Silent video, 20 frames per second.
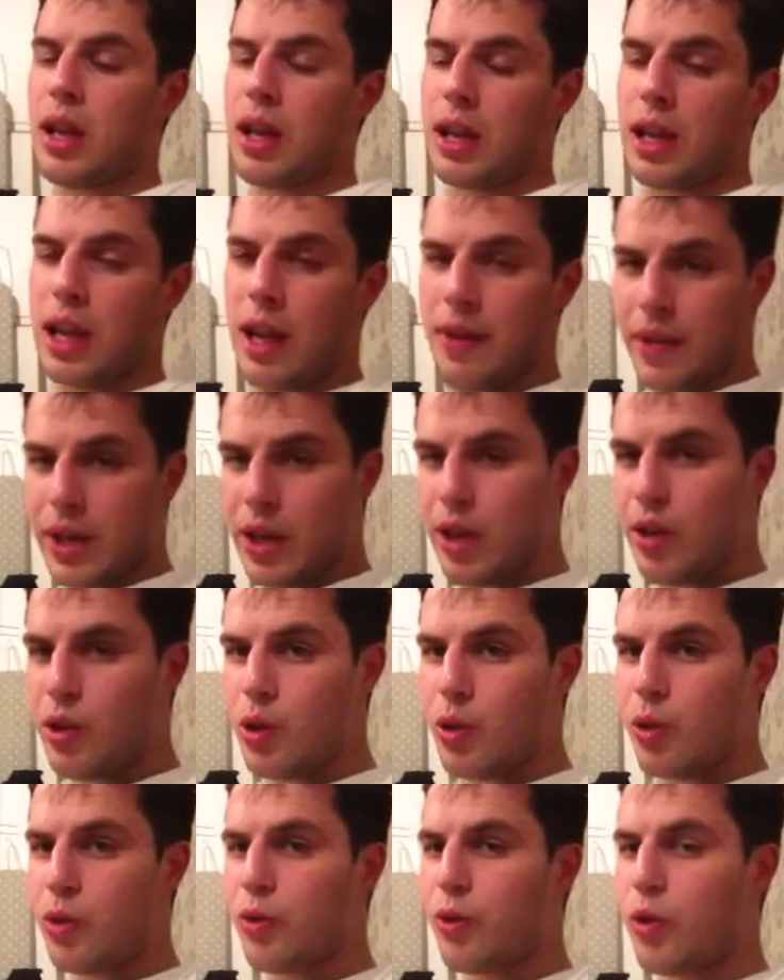Let me know
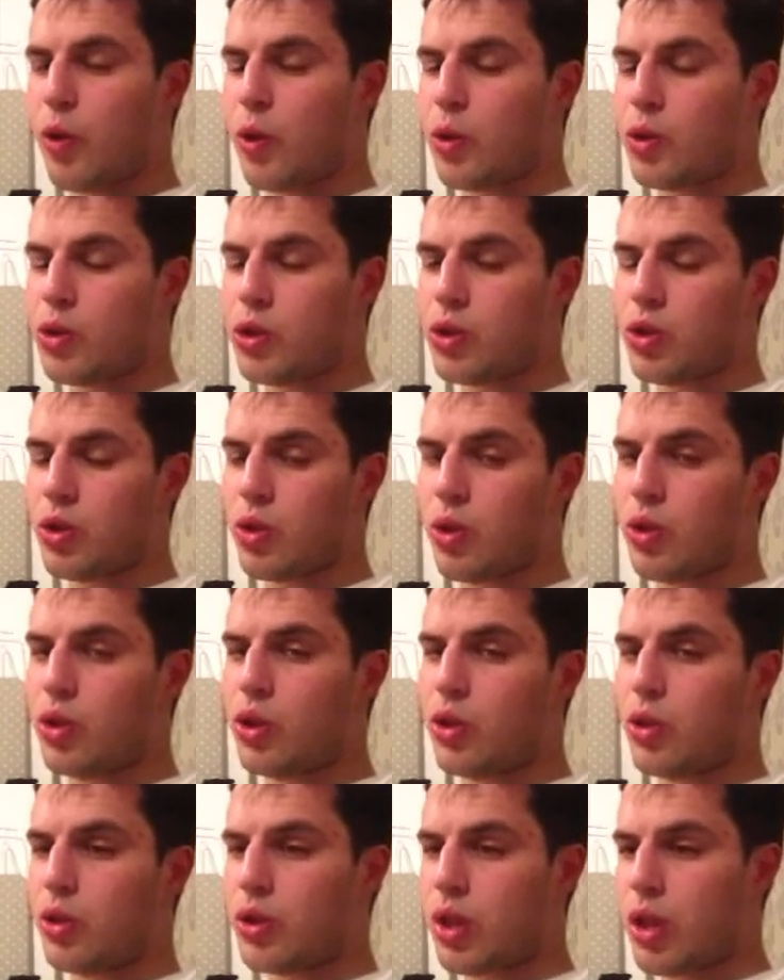your thoughts on
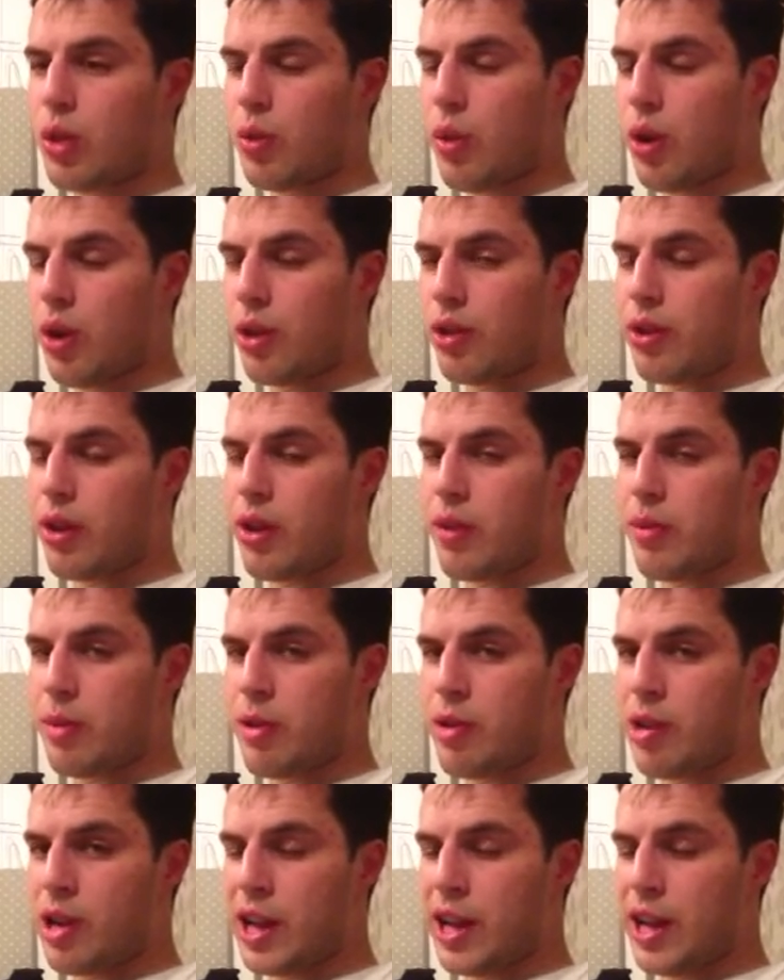Deontay Wilder at
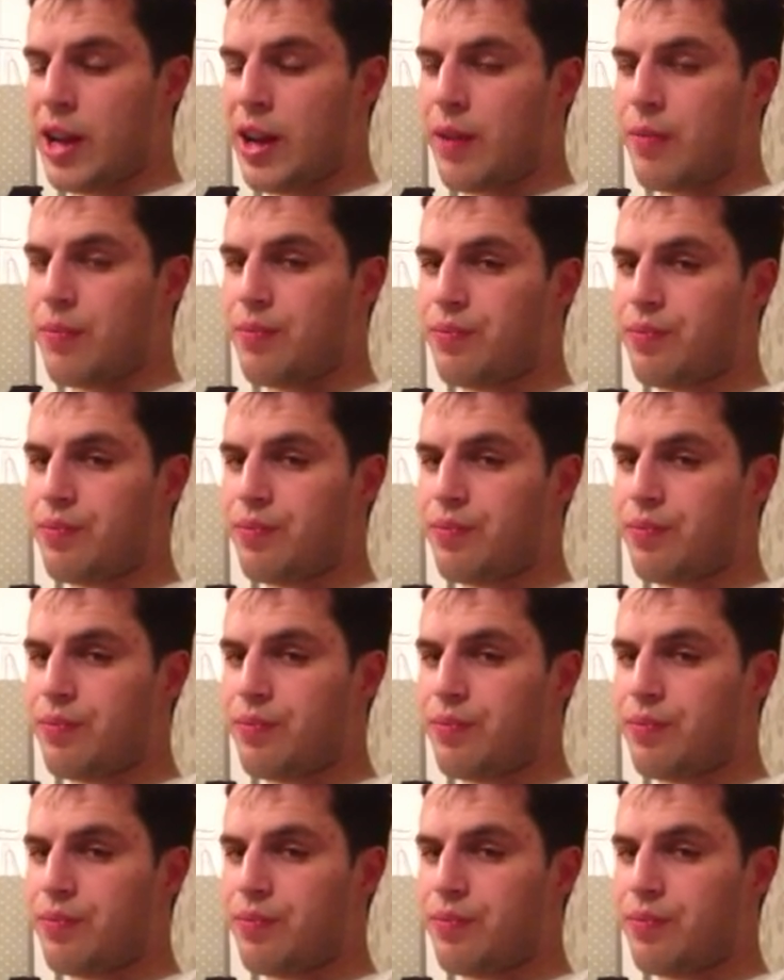Molina.